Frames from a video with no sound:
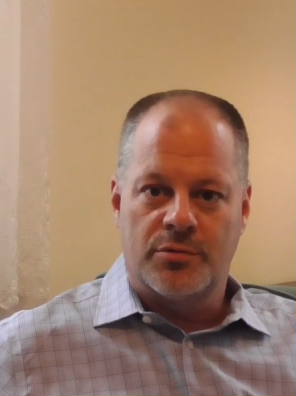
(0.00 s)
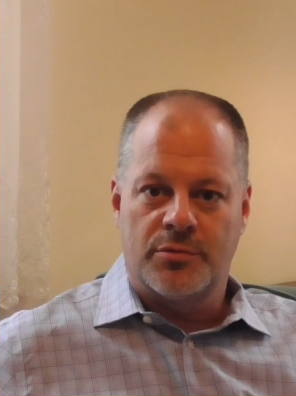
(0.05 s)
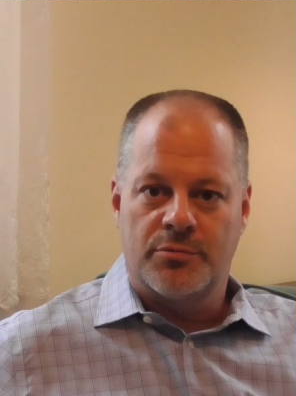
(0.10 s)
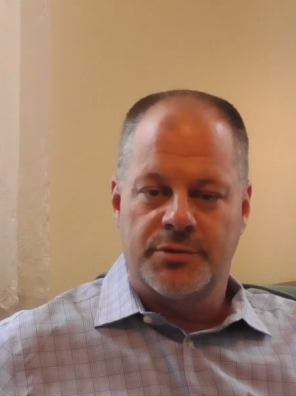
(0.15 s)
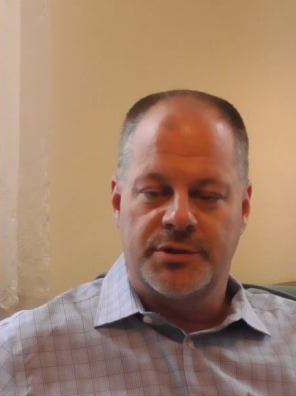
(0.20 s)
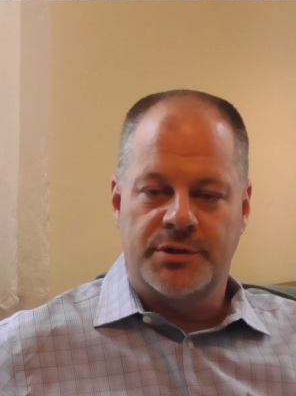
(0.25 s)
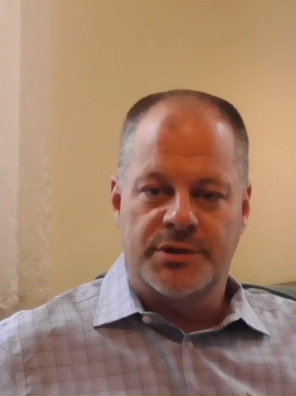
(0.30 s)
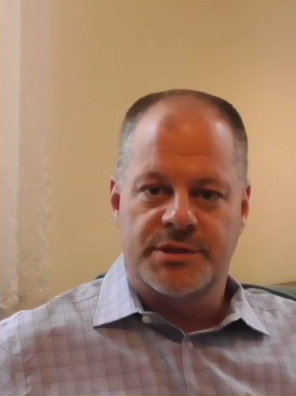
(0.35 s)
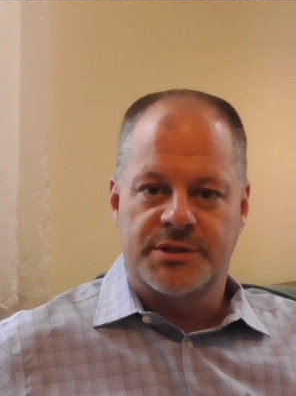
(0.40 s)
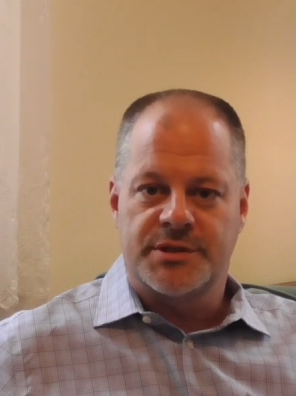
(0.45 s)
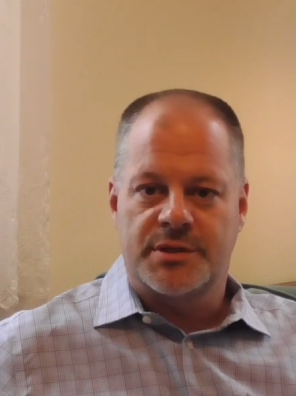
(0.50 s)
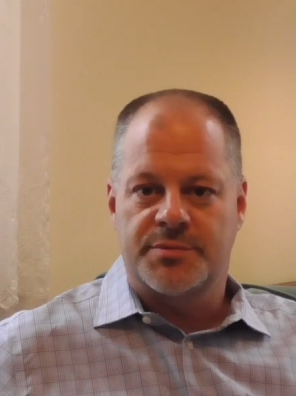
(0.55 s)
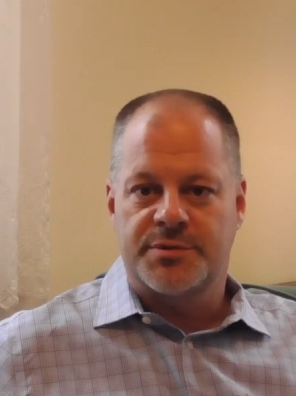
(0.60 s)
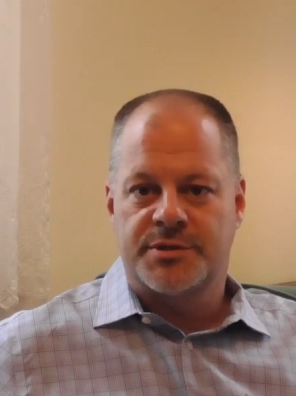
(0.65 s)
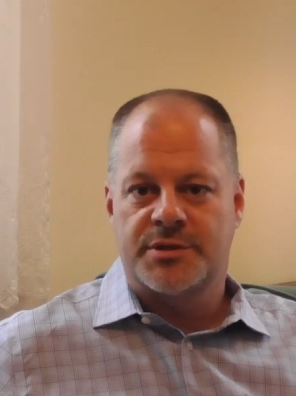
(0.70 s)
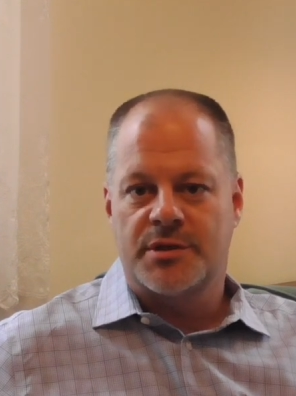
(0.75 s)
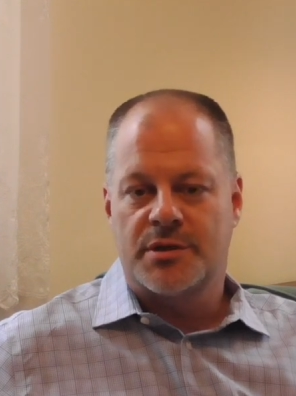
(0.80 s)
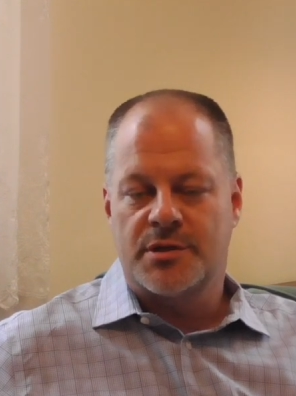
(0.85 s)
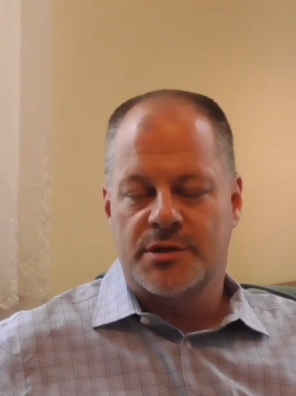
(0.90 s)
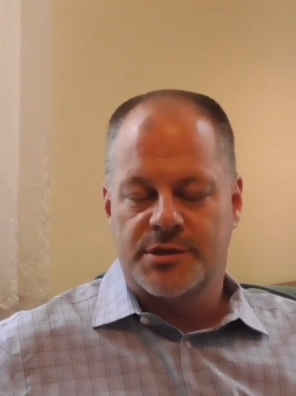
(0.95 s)
with the
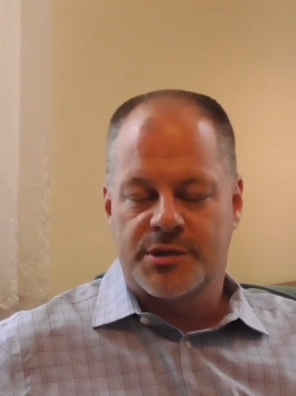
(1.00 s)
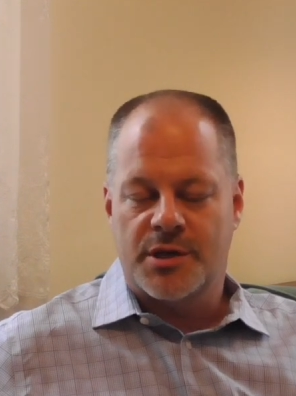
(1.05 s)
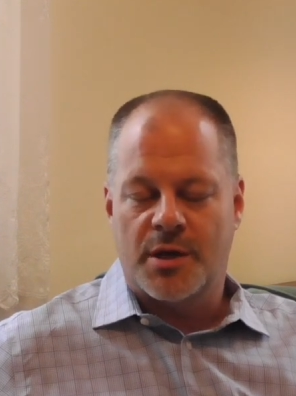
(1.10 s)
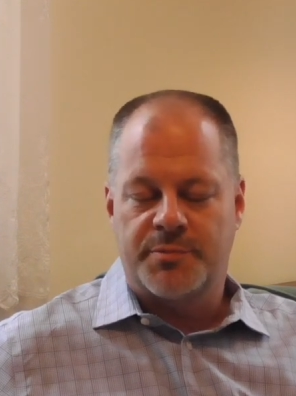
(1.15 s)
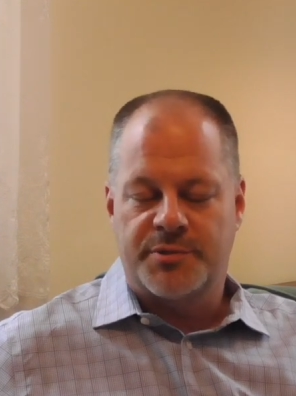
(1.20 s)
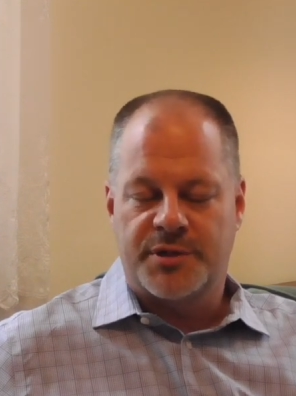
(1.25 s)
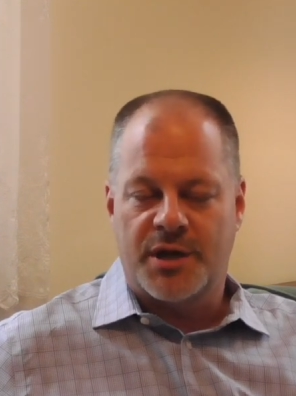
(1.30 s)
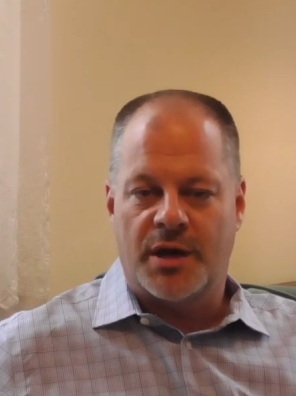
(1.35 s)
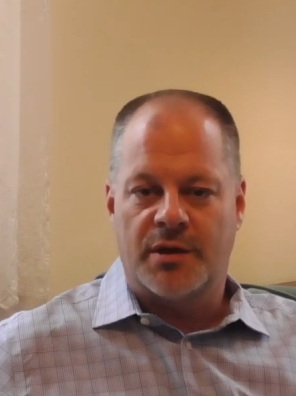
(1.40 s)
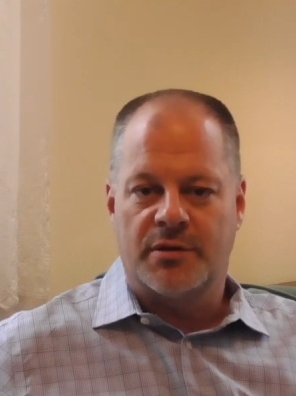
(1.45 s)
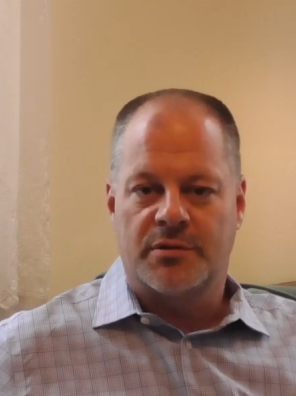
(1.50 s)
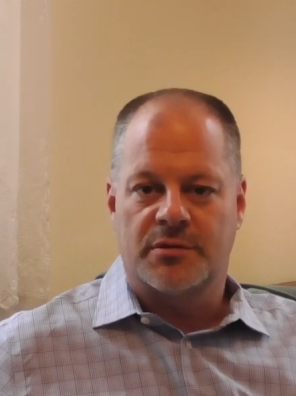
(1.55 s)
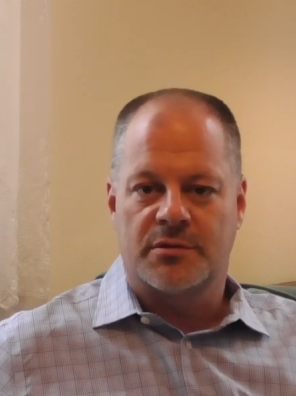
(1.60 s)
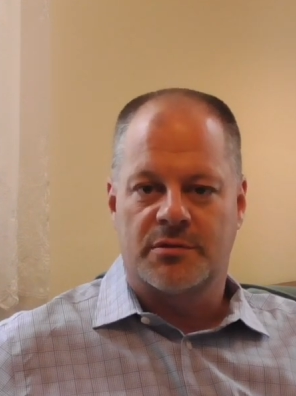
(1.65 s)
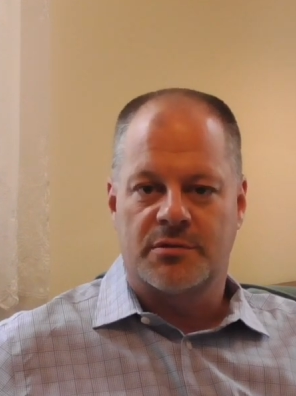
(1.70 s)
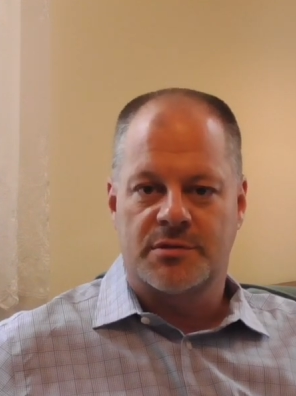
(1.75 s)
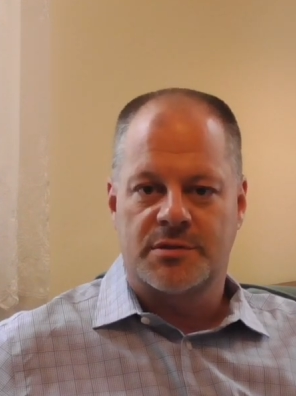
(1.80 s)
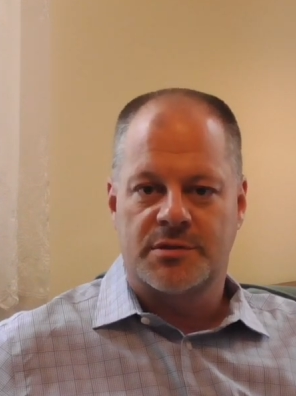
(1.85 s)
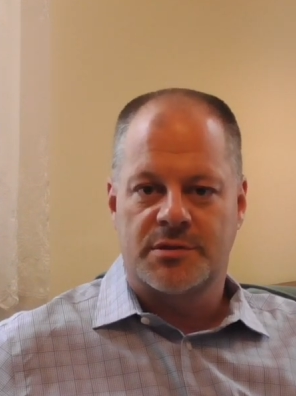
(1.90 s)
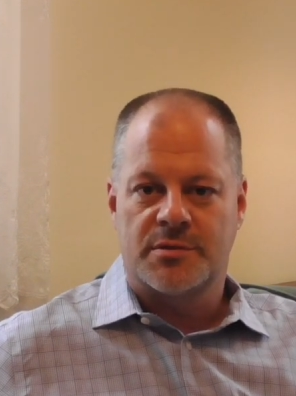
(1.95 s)

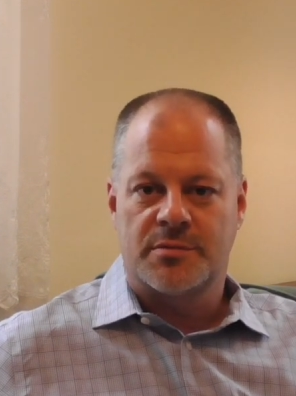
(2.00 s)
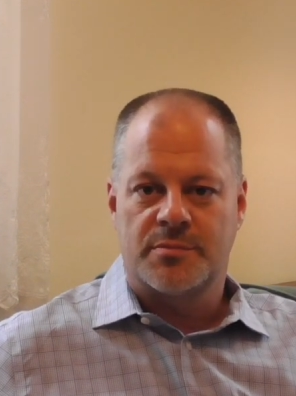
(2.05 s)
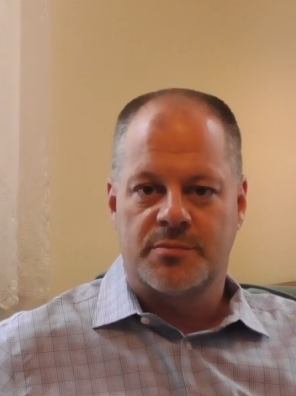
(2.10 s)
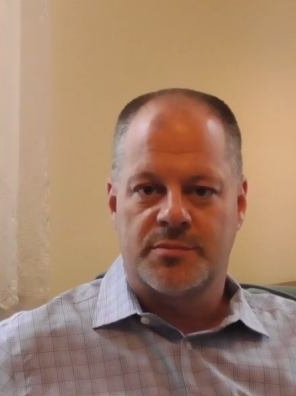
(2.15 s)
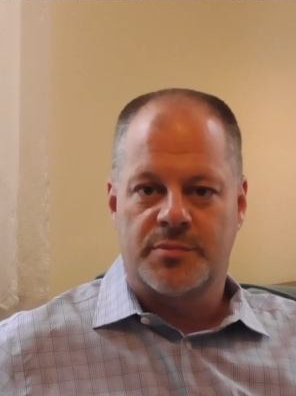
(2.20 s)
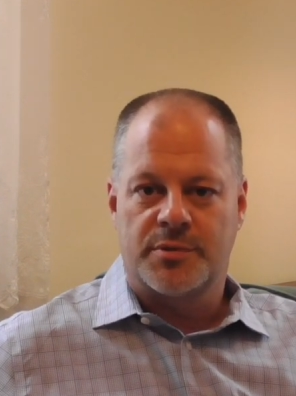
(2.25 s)
subtitles,